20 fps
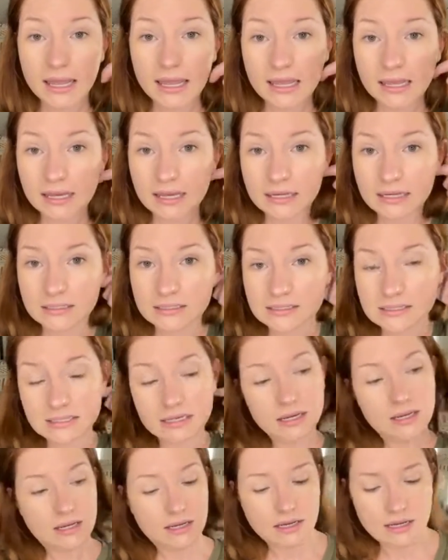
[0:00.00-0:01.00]

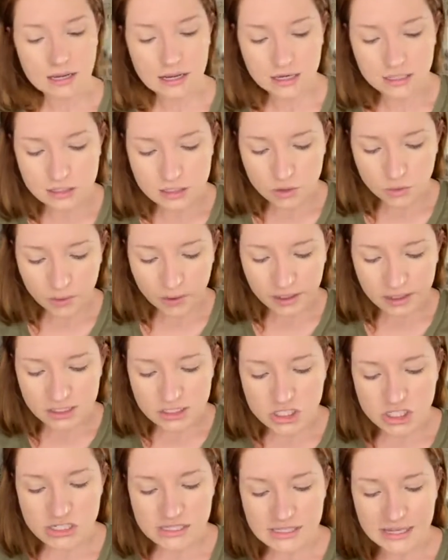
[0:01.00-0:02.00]
And
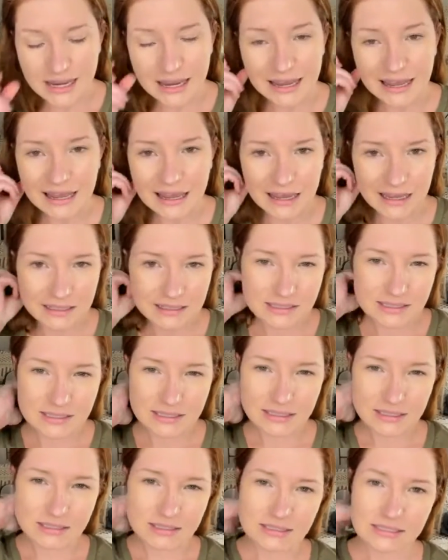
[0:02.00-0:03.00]
contouring just
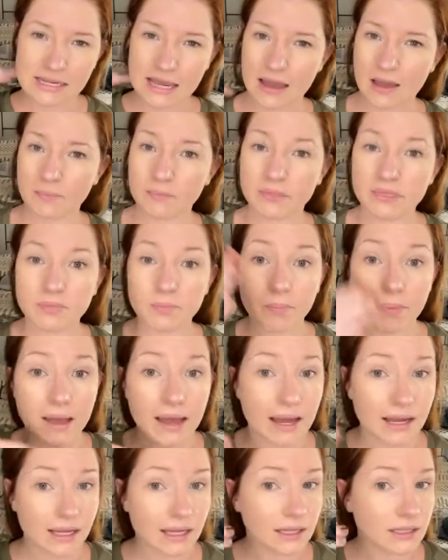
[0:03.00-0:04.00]
adds depth
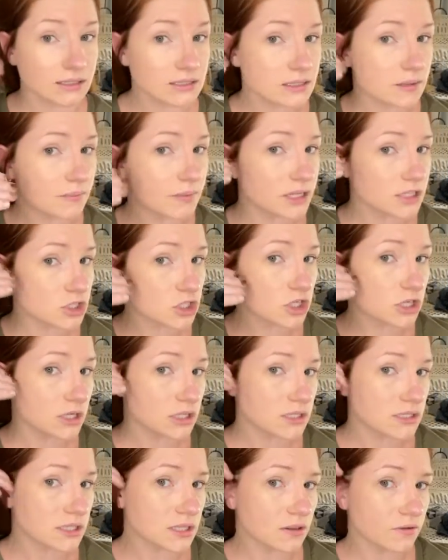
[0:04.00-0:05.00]
back and dimension
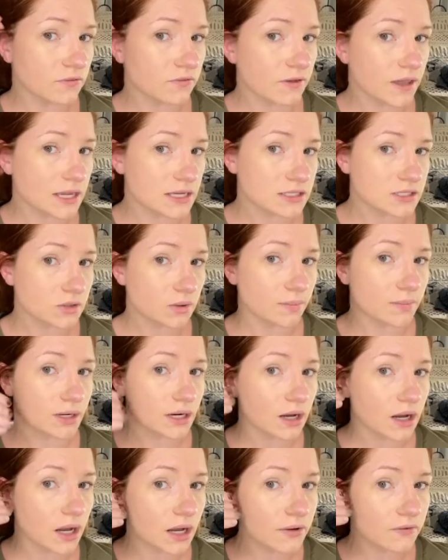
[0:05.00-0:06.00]
into the face. So I'm
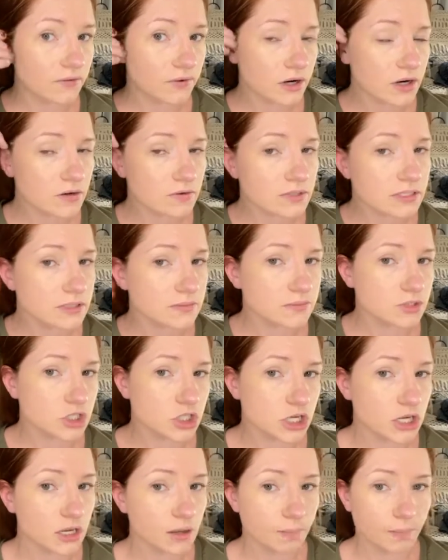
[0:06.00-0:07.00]
going to cover some
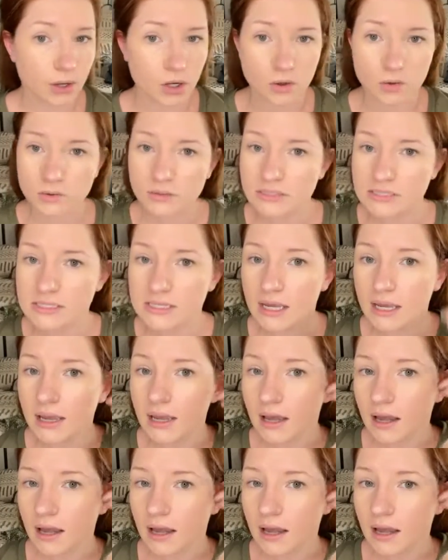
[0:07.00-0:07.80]
cheekbones.